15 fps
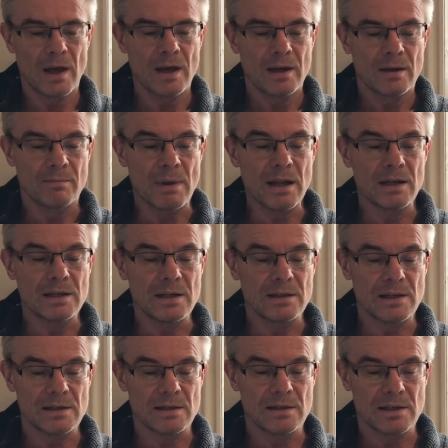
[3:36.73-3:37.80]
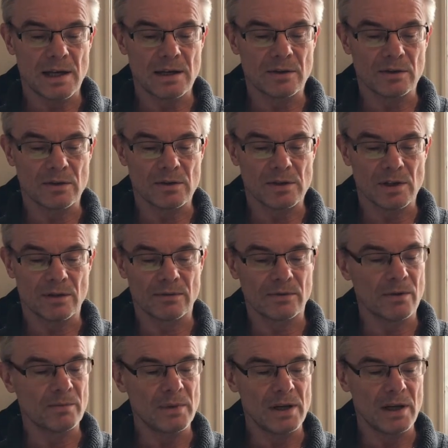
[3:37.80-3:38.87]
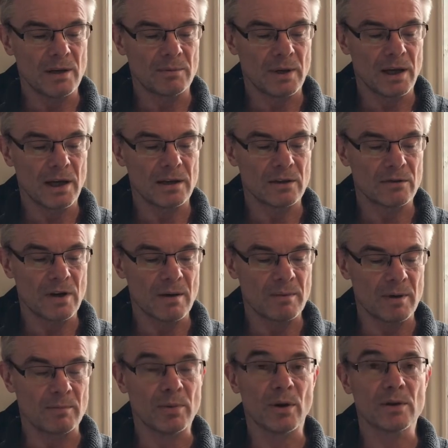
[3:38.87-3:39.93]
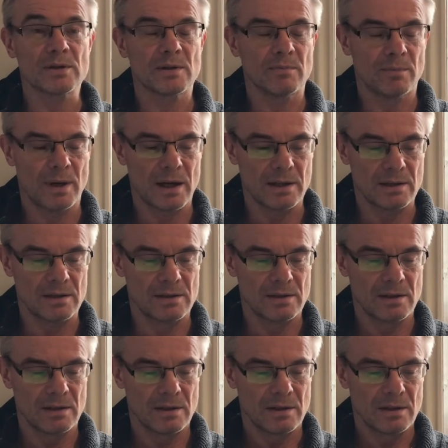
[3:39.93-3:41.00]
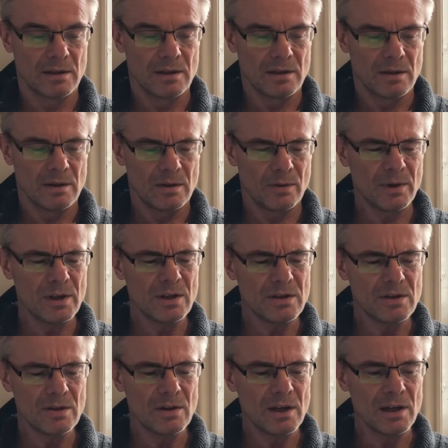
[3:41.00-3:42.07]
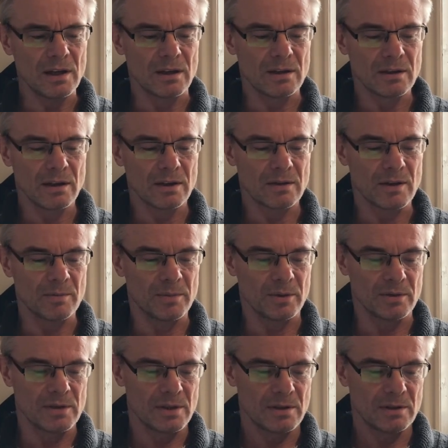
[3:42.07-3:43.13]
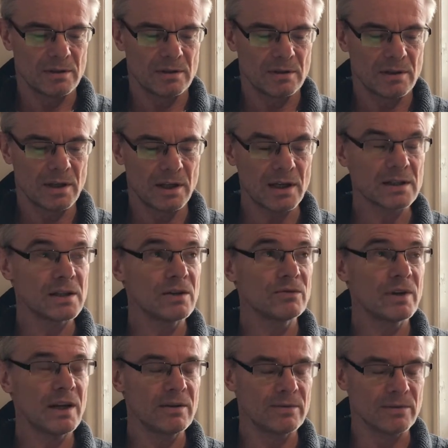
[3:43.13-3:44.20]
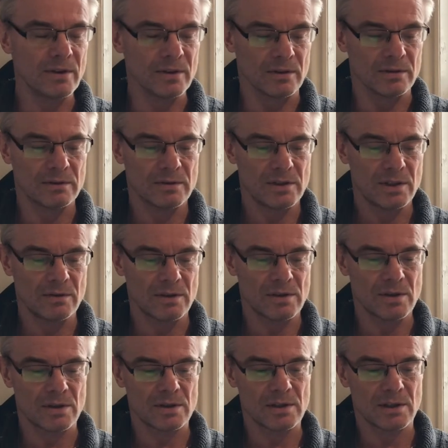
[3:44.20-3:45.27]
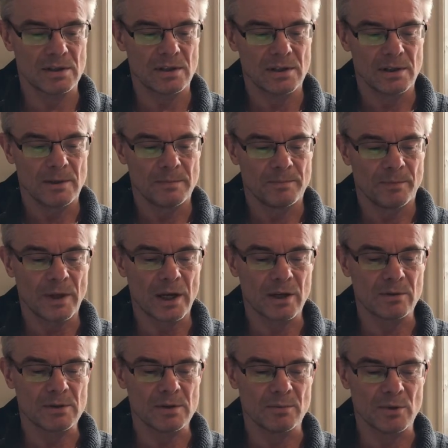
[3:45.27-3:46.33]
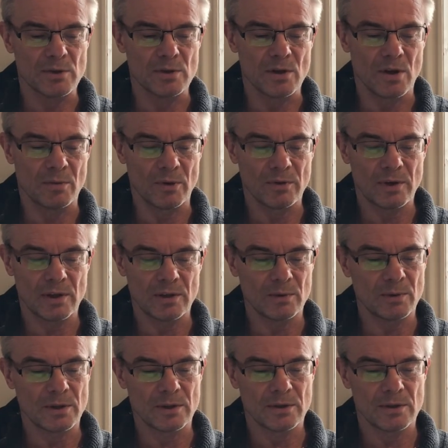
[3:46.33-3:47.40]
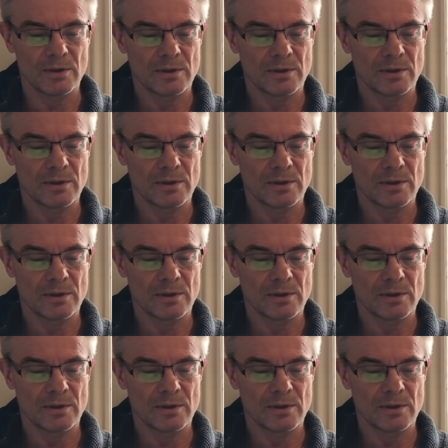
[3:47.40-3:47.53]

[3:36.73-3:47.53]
Melody disentangled herself from me and began grabbing pots and pans. "What are you doing?" I grumbled. "Collecting rainfall," she retorted, like it was the most normal thing in the world.